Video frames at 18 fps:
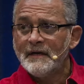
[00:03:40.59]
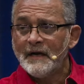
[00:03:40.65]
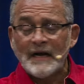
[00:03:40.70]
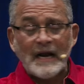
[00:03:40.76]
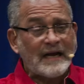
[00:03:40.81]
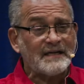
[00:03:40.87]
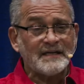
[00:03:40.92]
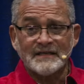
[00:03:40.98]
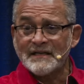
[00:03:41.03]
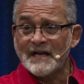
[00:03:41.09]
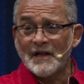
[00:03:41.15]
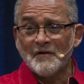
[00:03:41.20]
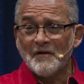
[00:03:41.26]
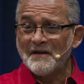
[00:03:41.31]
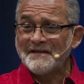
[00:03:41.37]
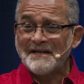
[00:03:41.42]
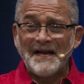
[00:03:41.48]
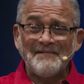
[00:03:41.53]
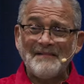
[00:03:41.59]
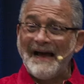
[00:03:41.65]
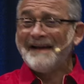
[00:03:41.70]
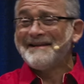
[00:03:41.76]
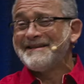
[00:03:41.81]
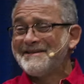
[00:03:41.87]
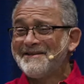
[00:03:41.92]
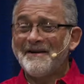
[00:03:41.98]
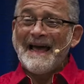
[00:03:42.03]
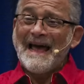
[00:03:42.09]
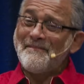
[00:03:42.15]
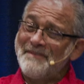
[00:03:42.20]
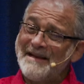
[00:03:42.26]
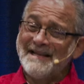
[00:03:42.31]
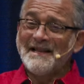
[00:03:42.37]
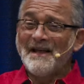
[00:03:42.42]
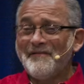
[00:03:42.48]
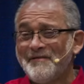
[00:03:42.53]
and I can just tell her all the time, I'm just so
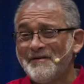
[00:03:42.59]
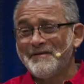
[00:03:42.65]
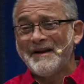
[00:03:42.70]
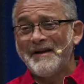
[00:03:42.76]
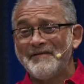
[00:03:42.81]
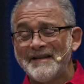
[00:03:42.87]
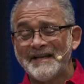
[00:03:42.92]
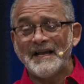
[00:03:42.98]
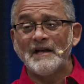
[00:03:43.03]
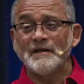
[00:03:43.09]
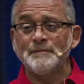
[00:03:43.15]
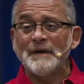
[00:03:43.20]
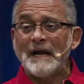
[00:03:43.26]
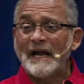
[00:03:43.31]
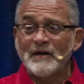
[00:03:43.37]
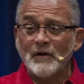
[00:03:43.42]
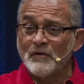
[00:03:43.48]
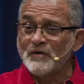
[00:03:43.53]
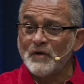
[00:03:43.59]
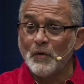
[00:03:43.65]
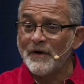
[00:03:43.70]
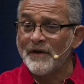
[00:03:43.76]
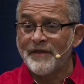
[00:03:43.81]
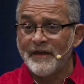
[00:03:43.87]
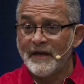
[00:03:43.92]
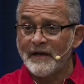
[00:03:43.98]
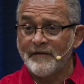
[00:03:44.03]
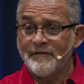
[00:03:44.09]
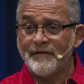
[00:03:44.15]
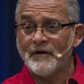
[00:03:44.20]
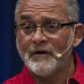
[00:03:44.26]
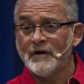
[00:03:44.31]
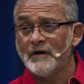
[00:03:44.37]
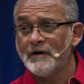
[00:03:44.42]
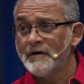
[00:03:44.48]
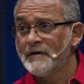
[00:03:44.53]
happy and love you and everything else, but I don't do a thing
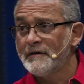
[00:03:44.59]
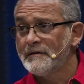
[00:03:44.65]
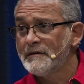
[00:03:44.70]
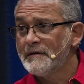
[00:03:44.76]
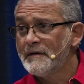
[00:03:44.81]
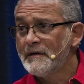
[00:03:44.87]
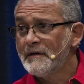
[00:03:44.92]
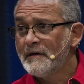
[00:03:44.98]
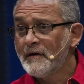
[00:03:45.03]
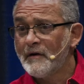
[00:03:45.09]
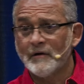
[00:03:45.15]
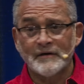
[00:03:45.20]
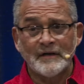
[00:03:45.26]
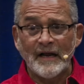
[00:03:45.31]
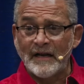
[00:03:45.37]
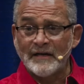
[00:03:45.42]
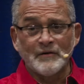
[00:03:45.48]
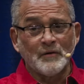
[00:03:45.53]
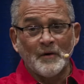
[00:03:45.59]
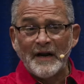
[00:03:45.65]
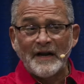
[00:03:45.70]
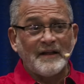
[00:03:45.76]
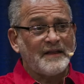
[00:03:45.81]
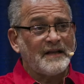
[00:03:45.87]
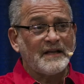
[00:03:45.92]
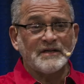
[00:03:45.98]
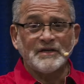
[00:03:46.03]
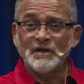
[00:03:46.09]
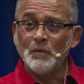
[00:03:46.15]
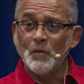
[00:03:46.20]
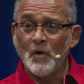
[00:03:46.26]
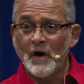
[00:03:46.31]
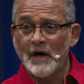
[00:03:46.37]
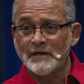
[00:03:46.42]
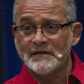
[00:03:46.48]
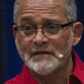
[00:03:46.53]
for her or do anything that she
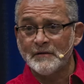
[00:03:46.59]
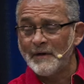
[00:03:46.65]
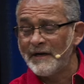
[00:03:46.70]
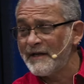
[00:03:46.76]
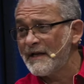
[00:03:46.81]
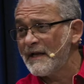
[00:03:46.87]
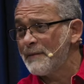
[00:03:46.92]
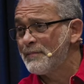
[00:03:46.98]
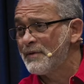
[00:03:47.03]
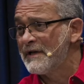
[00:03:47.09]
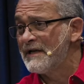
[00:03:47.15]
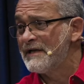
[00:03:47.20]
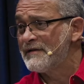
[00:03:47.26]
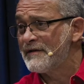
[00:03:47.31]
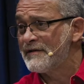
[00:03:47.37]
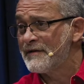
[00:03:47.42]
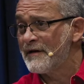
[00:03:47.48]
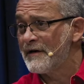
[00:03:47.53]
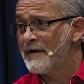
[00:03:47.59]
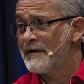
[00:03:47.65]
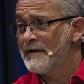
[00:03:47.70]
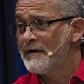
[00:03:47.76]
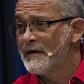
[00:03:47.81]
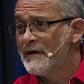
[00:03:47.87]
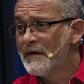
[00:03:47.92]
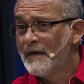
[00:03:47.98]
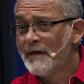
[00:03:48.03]
wants, or anything that pleases her,